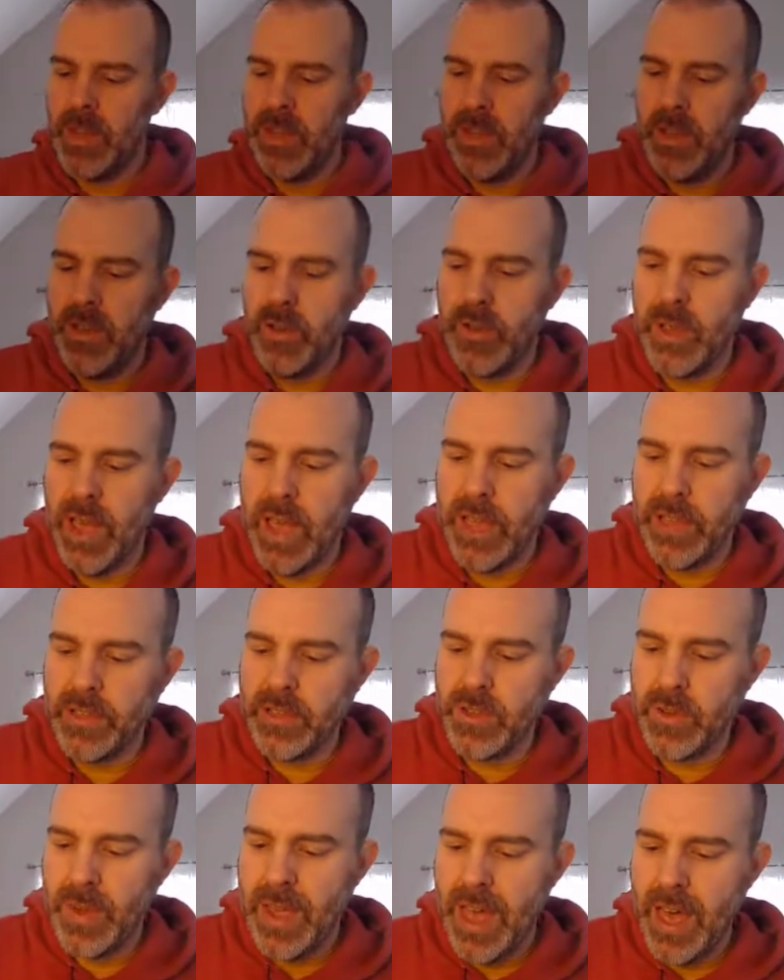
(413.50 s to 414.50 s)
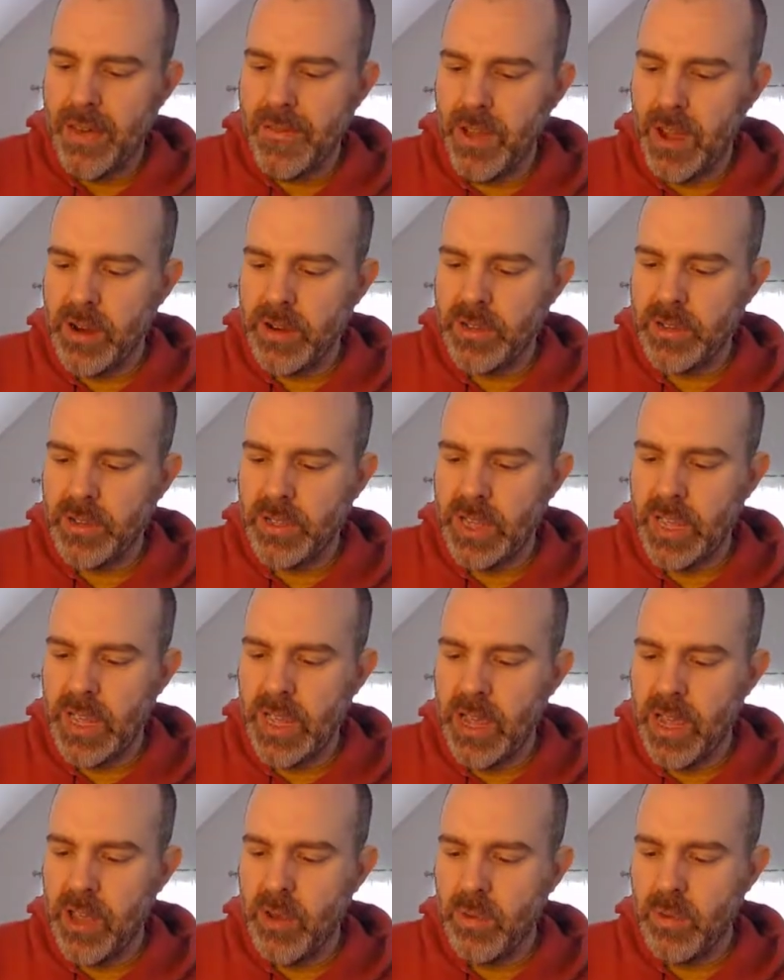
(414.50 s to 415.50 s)
Okay, so we have our
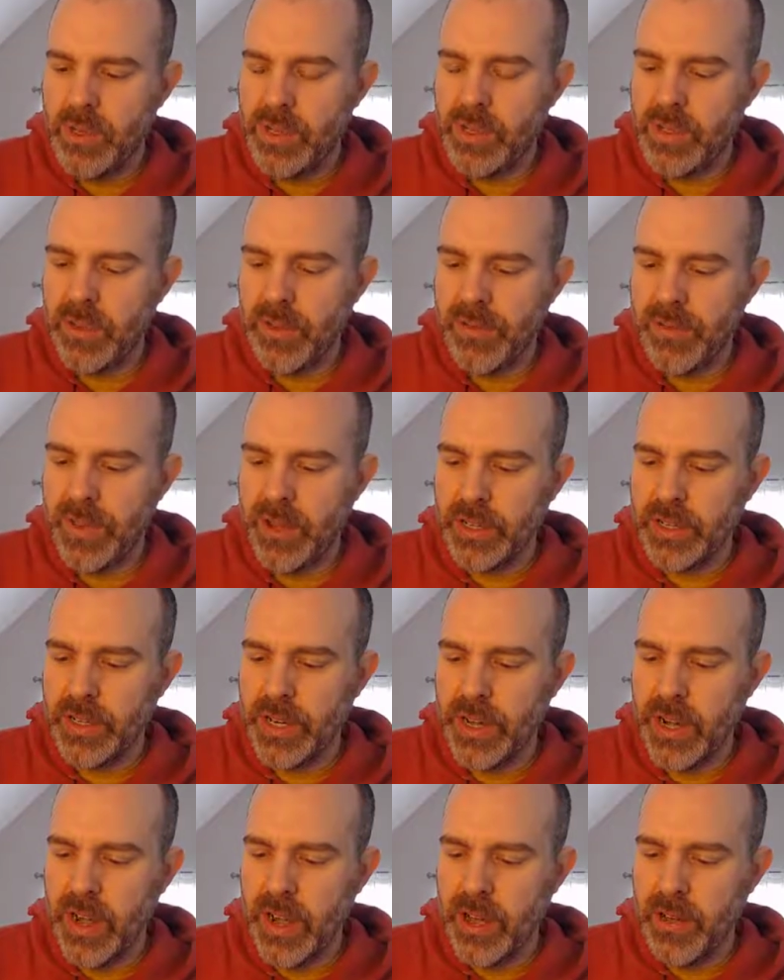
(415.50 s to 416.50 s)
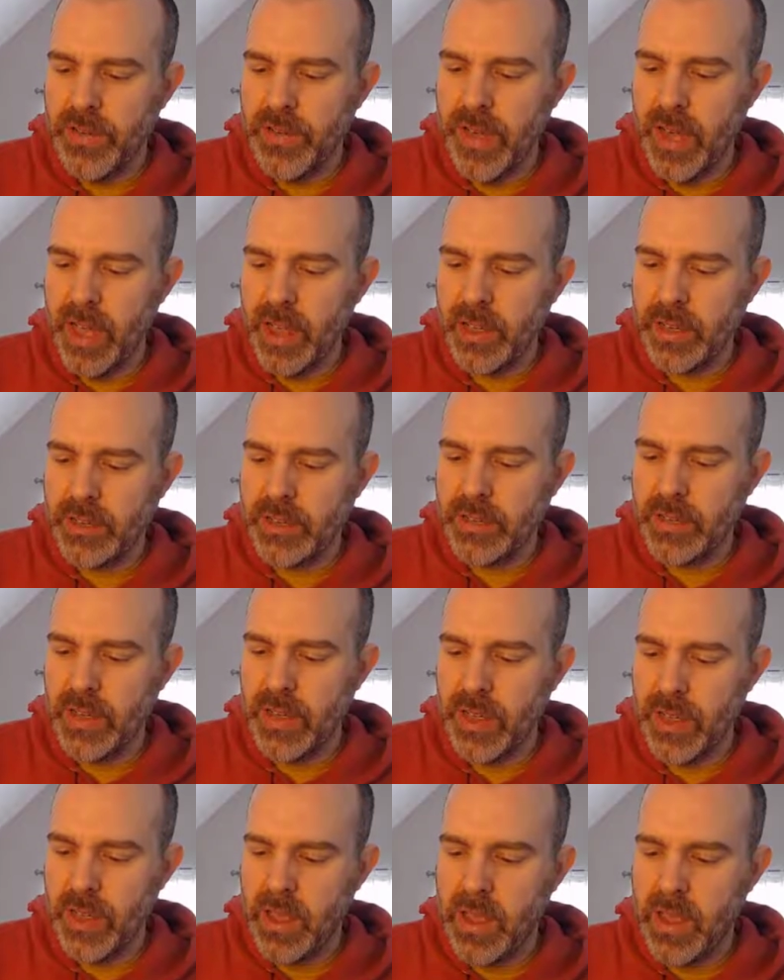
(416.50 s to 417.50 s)
z, which is a function of x
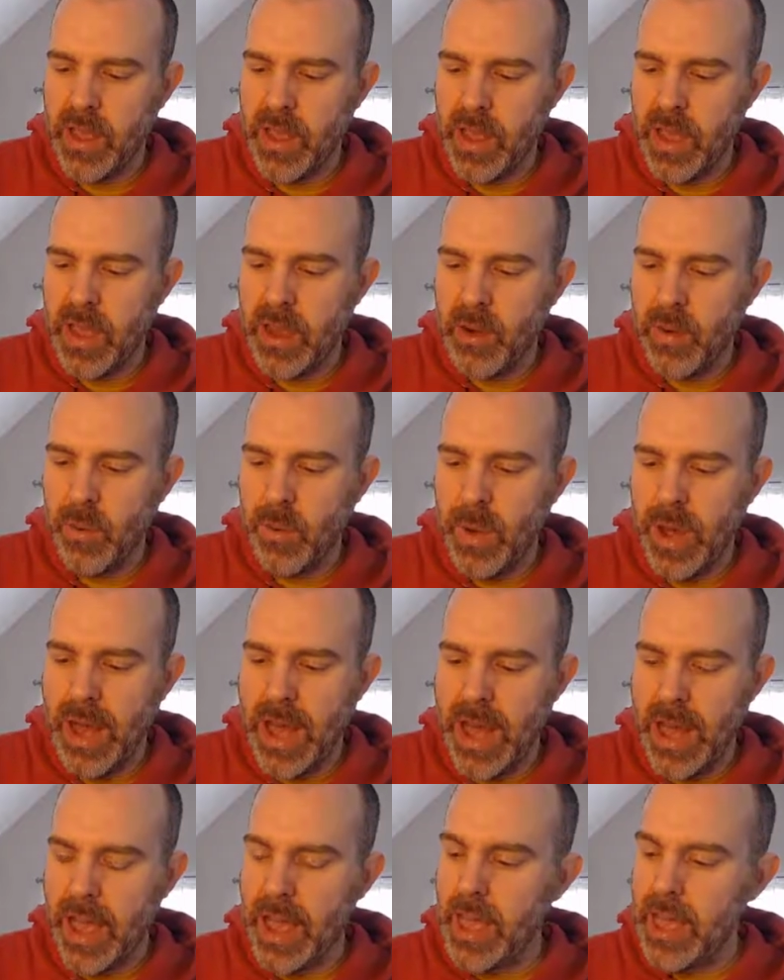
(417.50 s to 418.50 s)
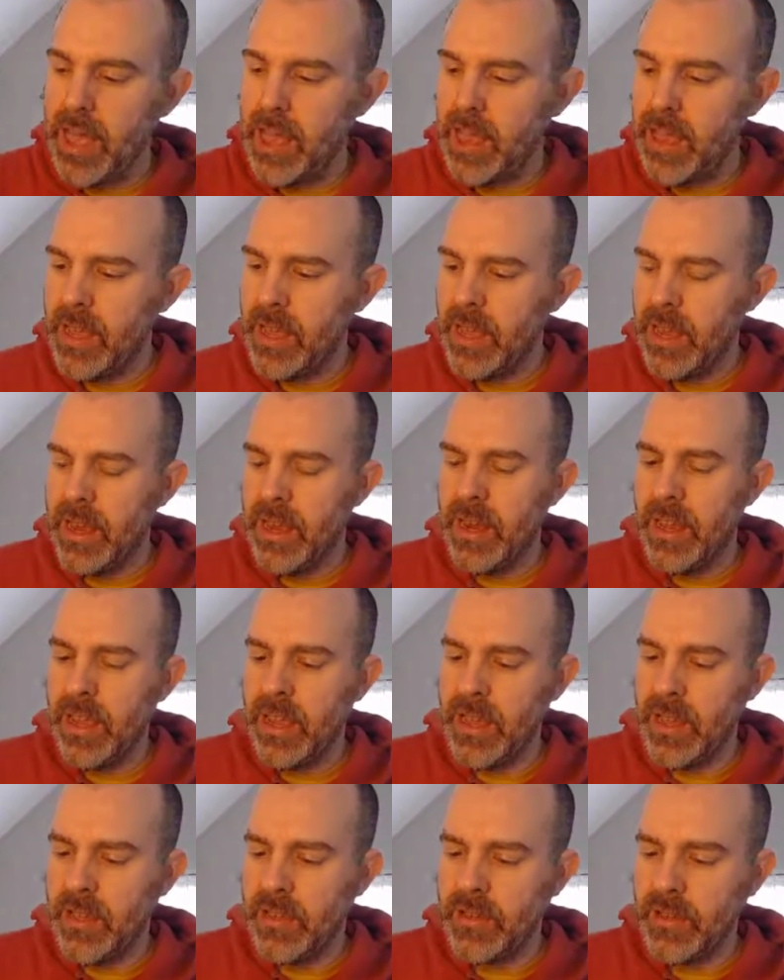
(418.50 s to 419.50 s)
and y. It
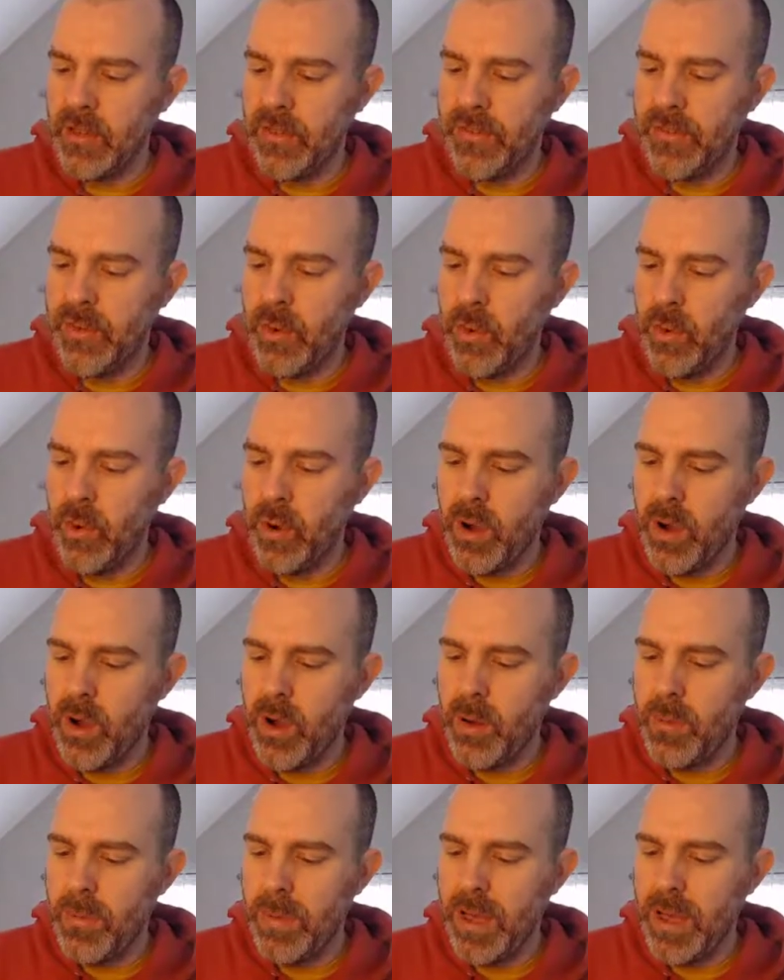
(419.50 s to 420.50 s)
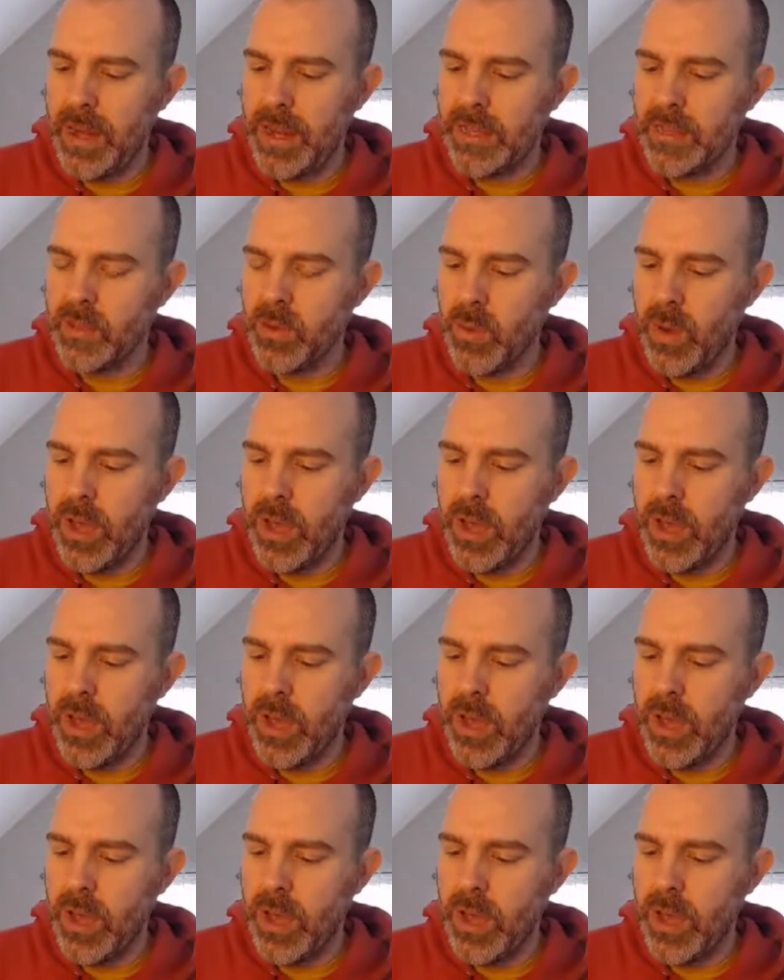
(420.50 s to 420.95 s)
is 4 minus y